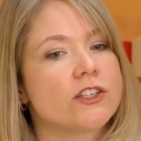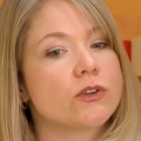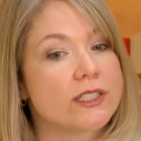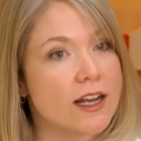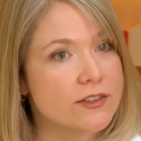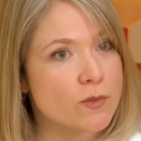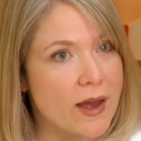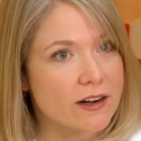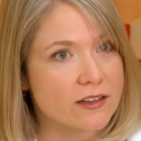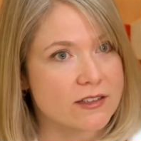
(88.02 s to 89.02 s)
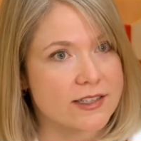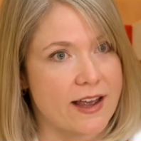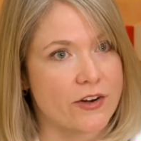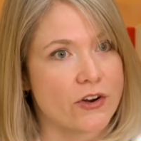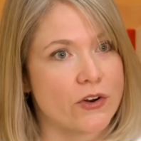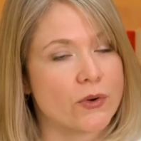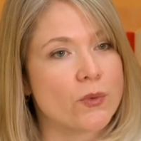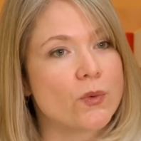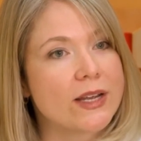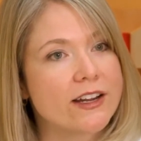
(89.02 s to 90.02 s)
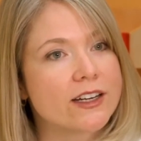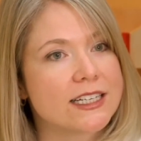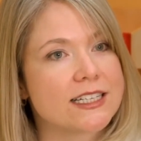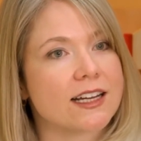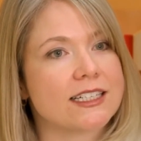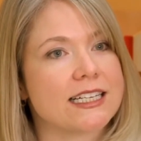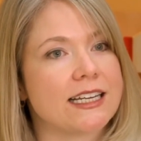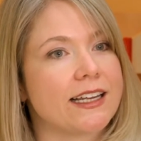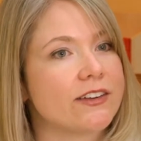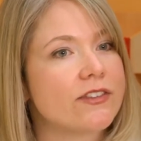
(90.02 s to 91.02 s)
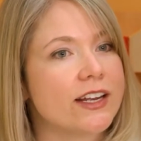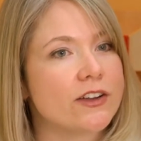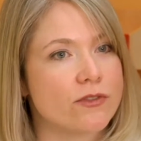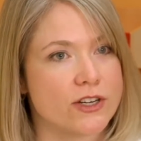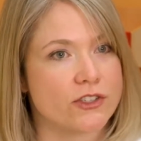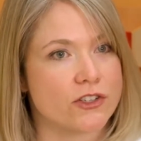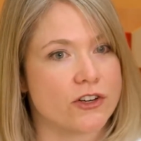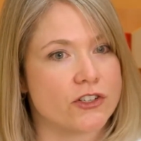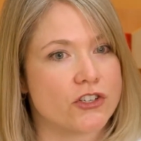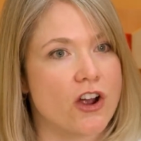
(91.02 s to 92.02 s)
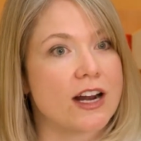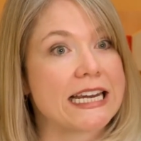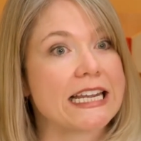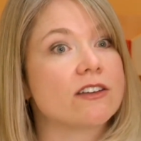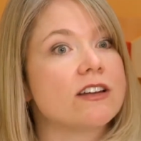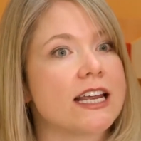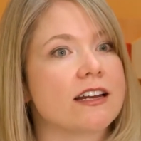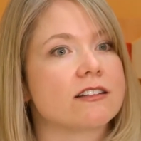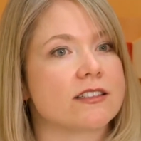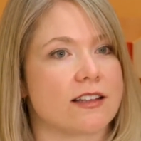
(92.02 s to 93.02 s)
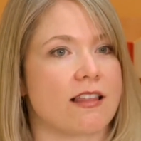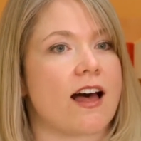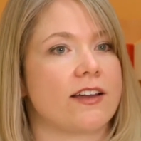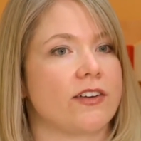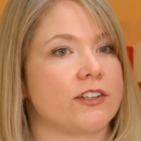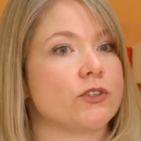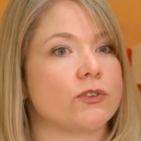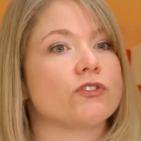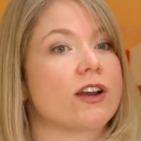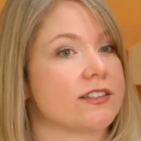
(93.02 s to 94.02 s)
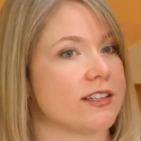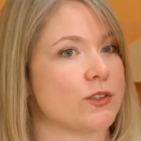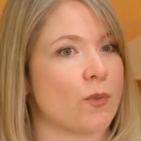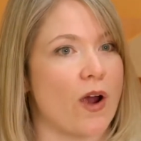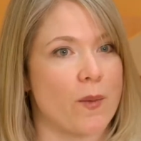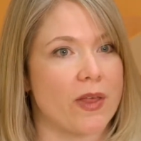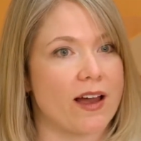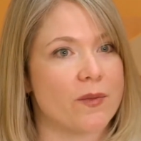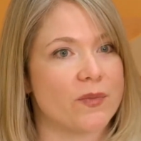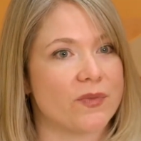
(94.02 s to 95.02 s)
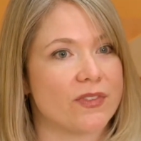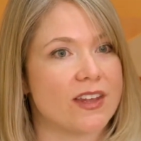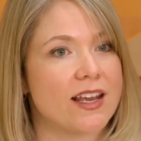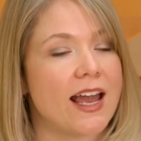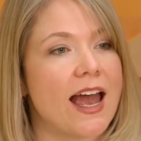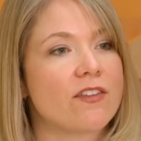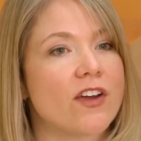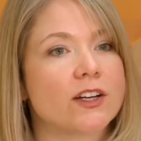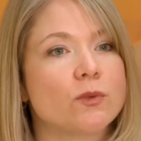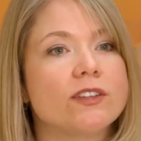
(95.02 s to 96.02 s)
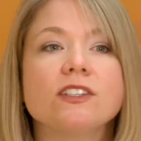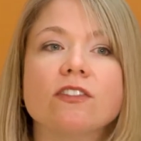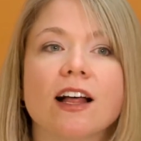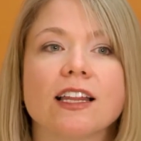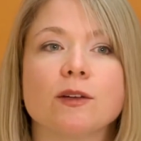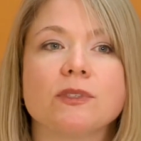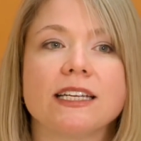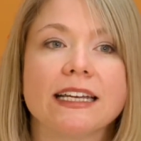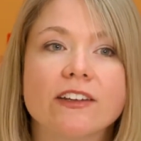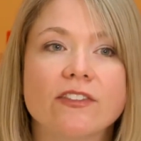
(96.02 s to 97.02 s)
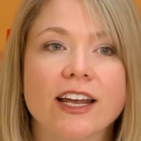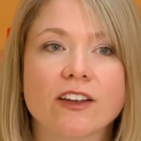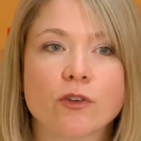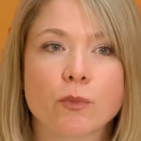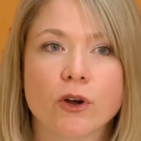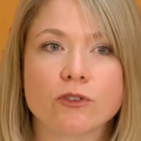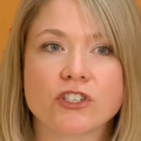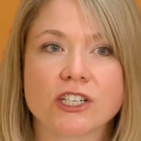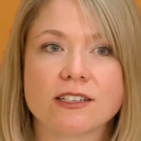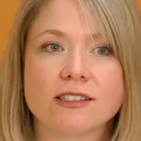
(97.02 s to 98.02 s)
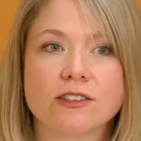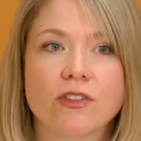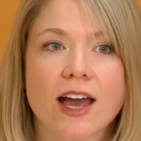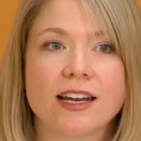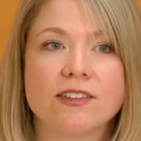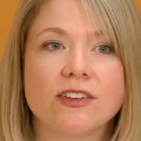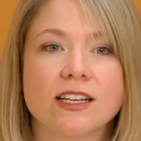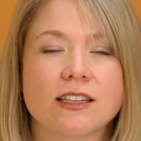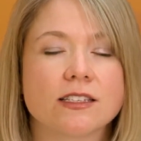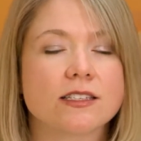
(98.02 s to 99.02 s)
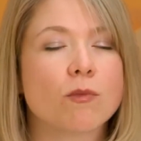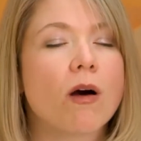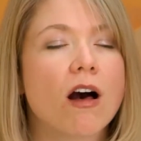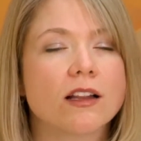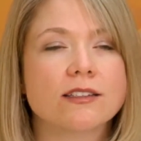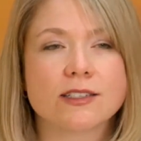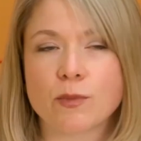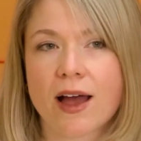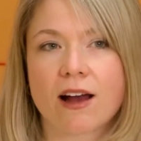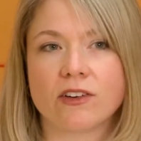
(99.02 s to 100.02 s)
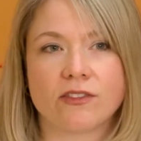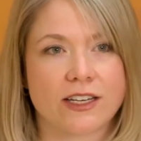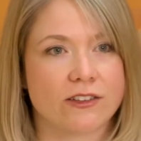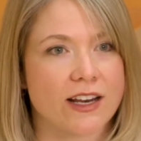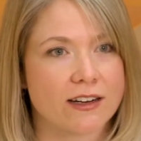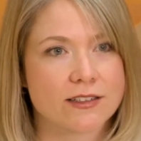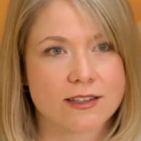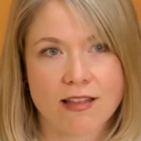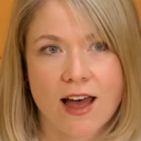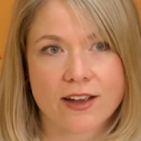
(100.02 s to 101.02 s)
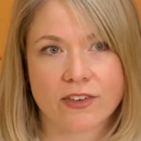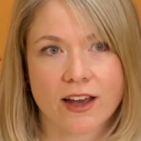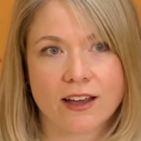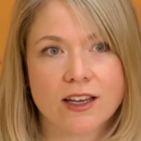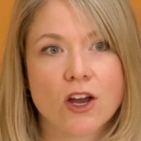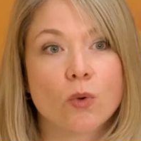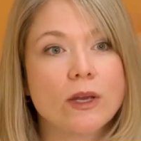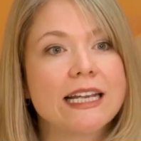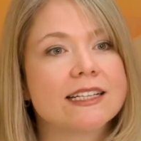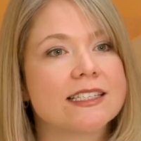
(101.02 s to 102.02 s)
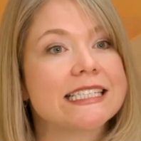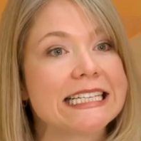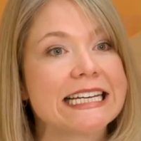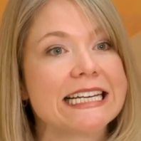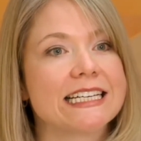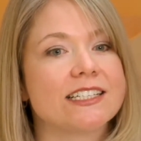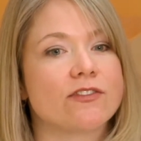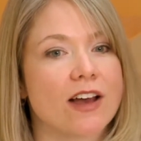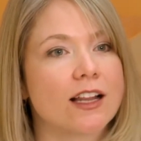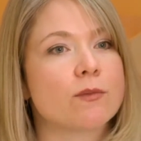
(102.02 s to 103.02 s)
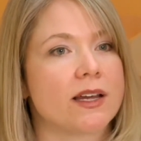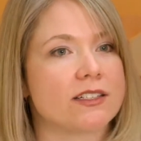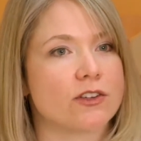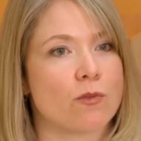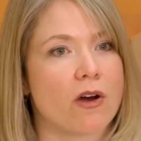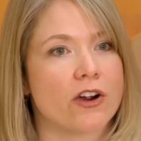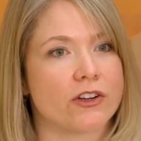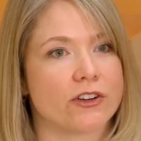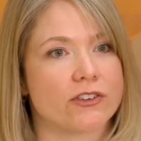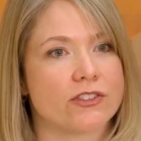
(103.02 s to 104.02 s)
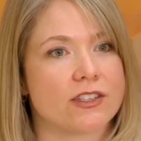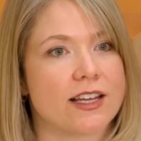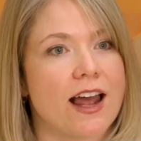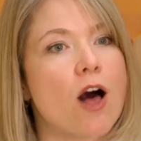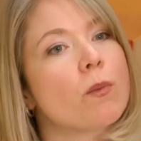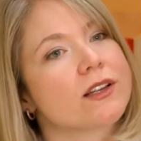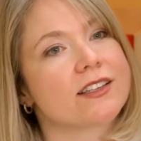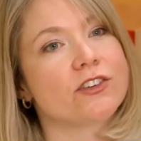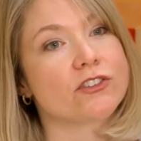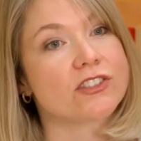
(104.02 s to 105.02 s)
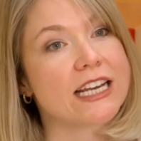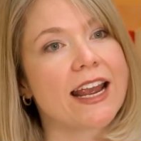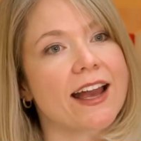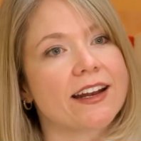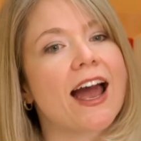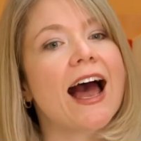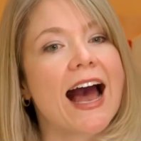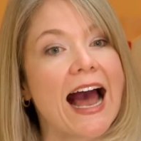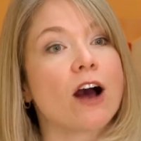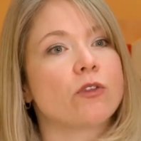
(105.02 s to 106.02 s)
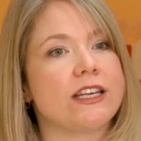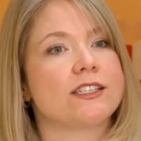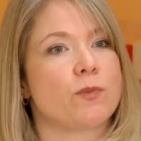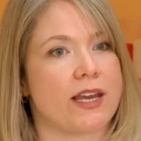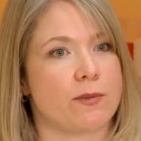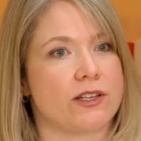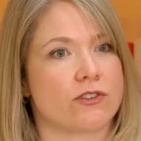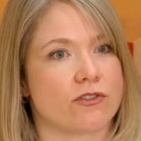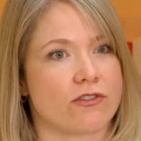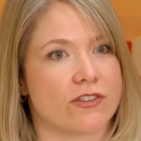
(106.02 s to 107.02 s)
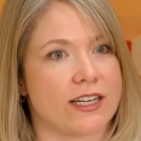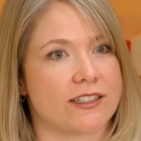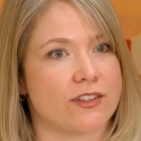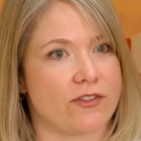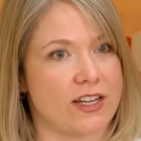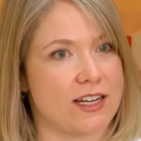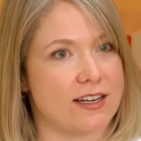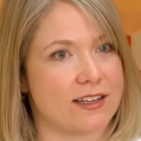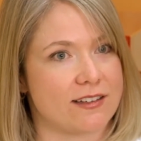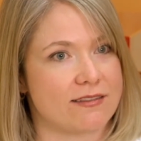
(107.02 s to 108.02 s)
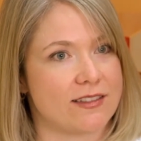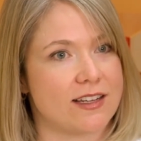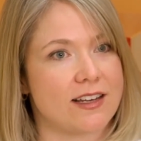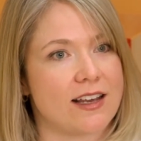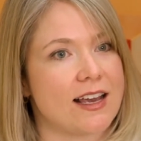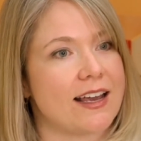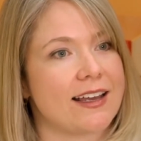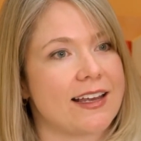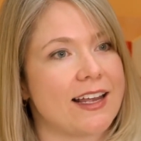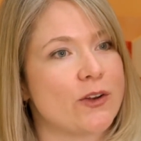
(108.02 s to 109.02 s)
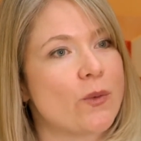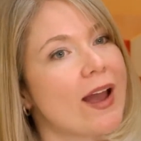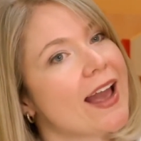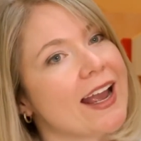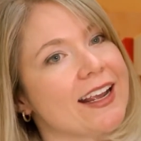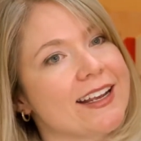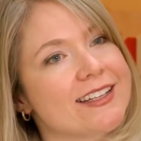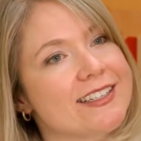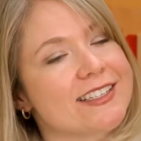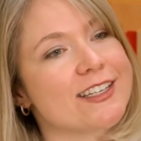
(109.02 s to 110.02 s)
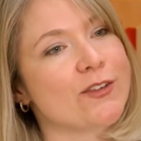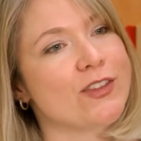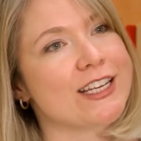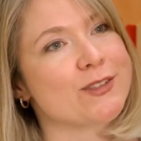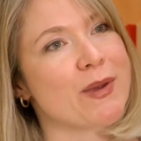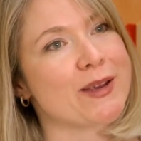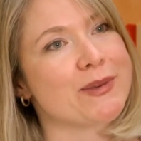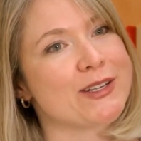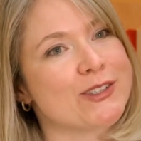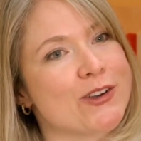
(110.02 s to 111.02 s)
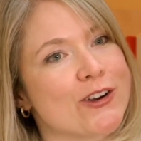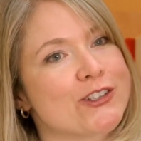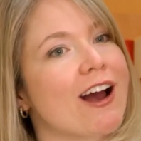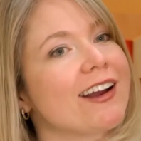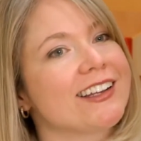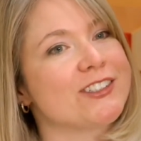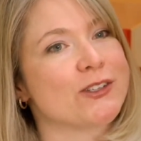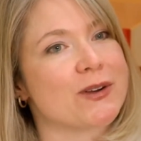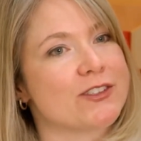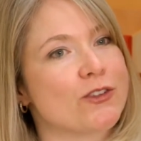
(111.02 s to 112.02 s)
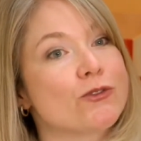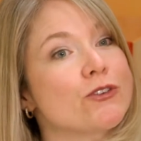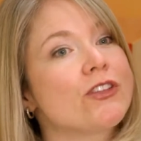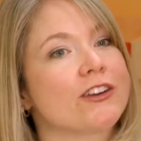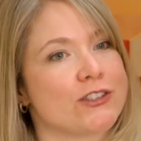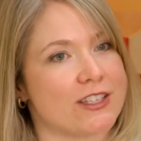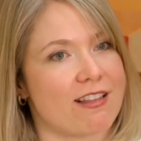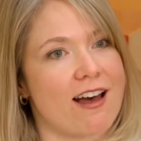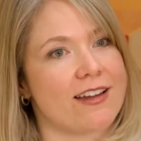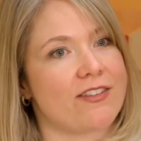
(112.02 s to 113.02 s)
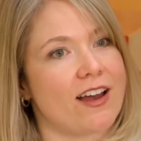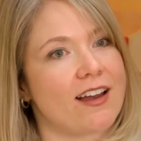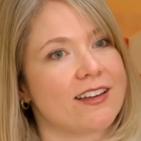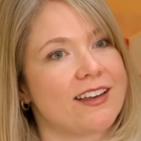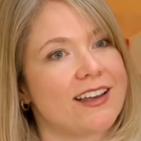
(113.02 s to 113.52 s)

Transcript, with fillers: So at Tufts Medical Center, we are conducting innovative research on neonatal saliva to address this problem. In fact, we've developed innovative approaches so that even in the smallest amount of neonatal saliva, we can see developmental markers that help us understand how these babies are learning to feed. In a way, it's as if these babies are talking to us through their saliva.